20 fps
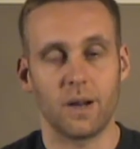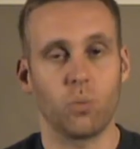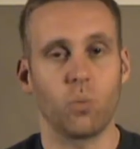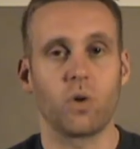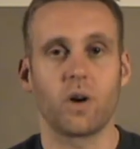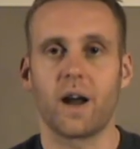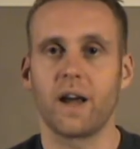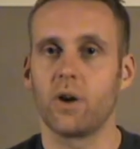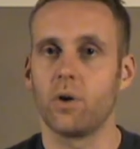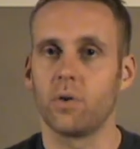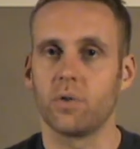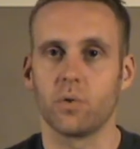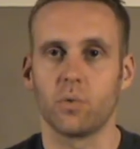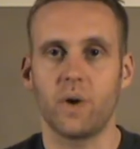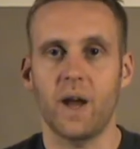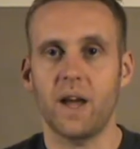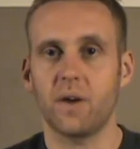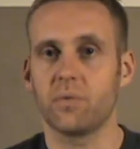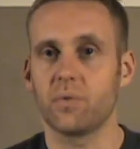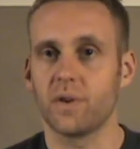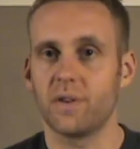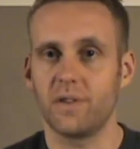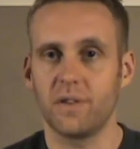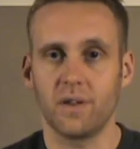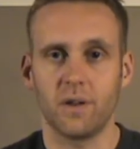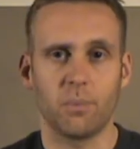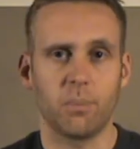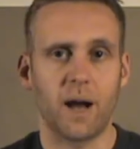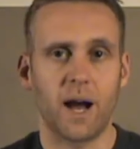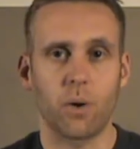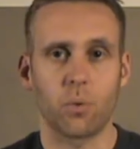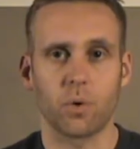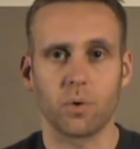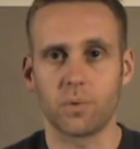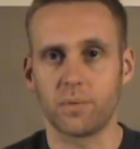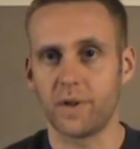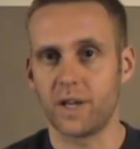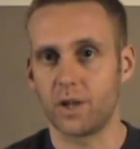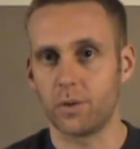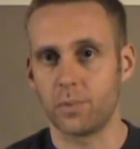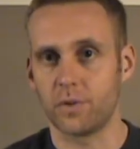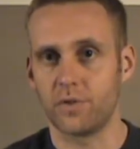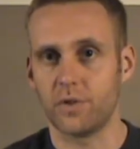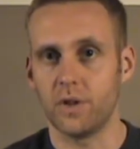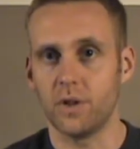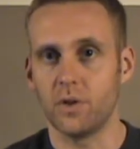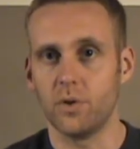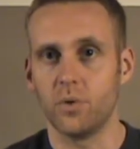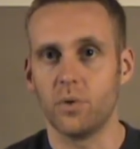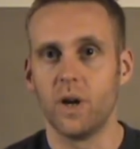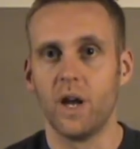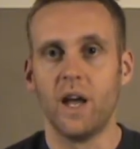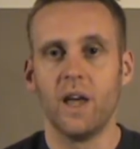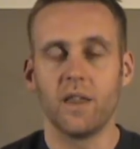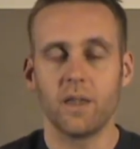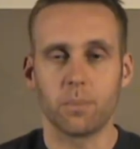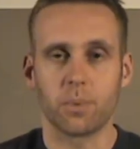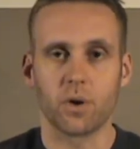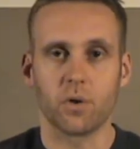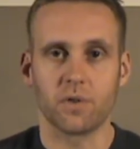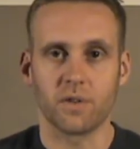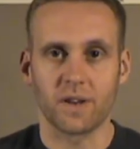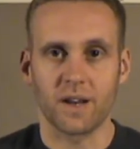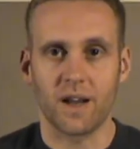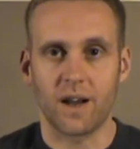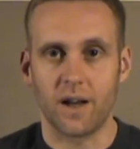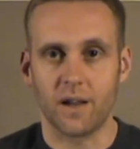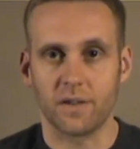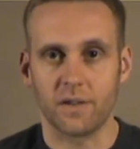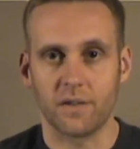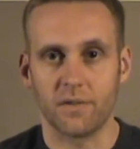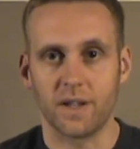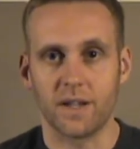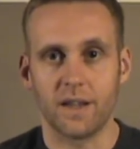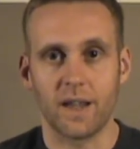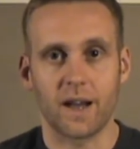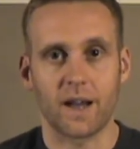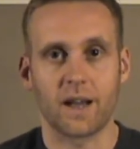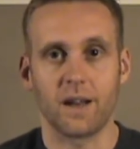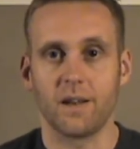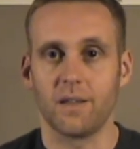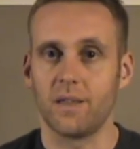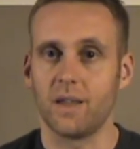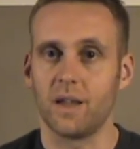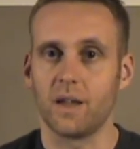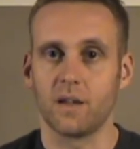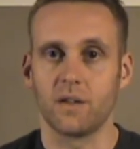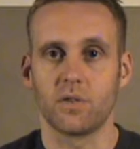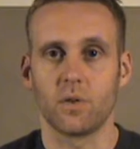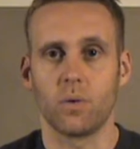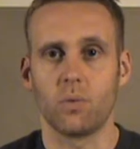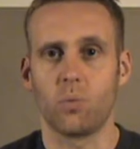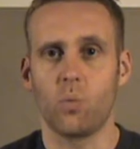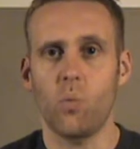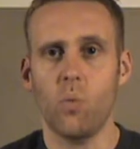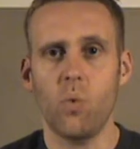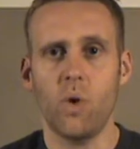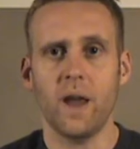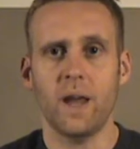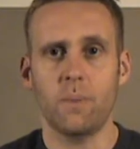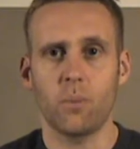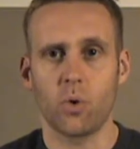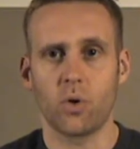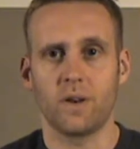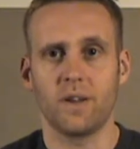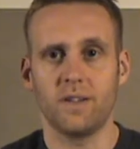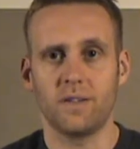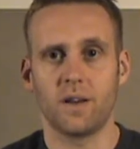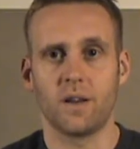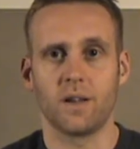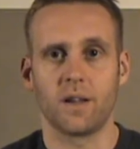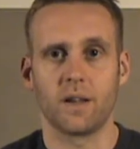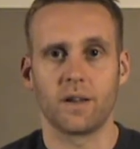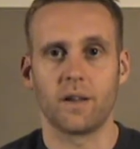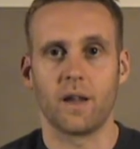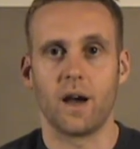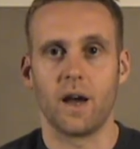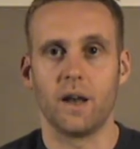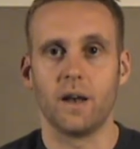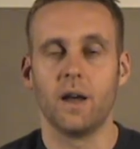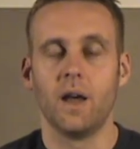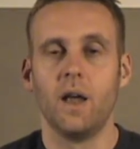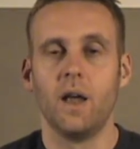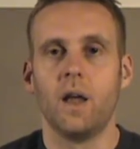where I go through every single power available to you, the pros and cons of it, that kind of thing. So way more detail online.